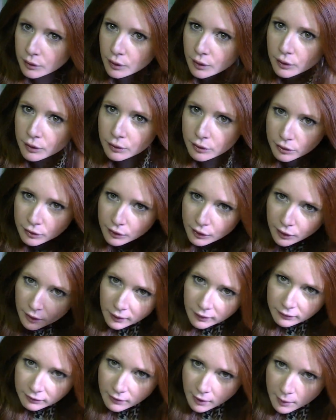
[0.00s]
I
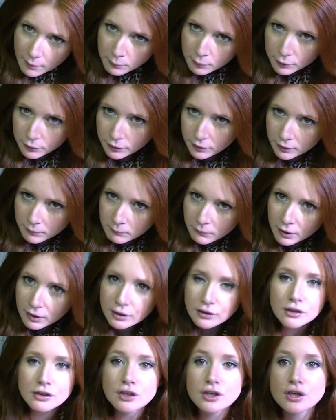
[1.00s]
think that pretty
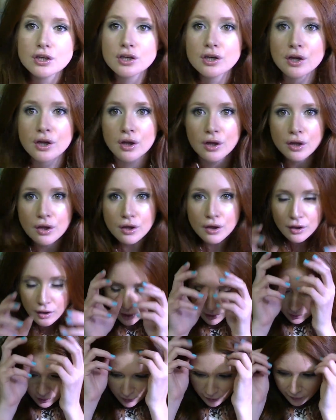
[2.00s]
much
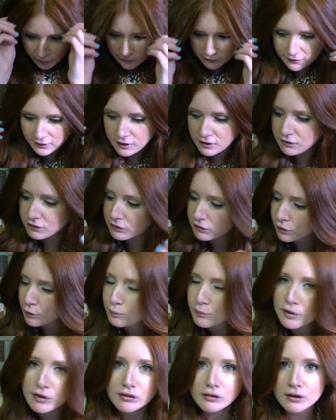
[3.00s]
has it. So
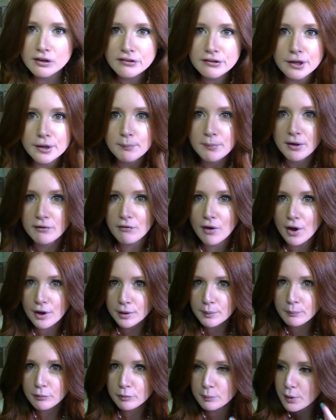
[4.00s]
I'm just going to take my
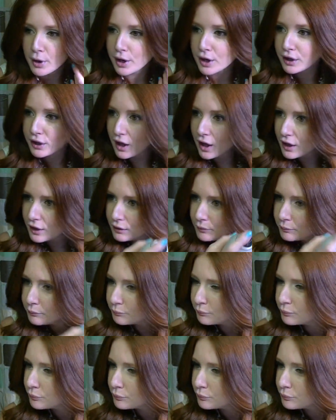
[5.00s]
volume spray again.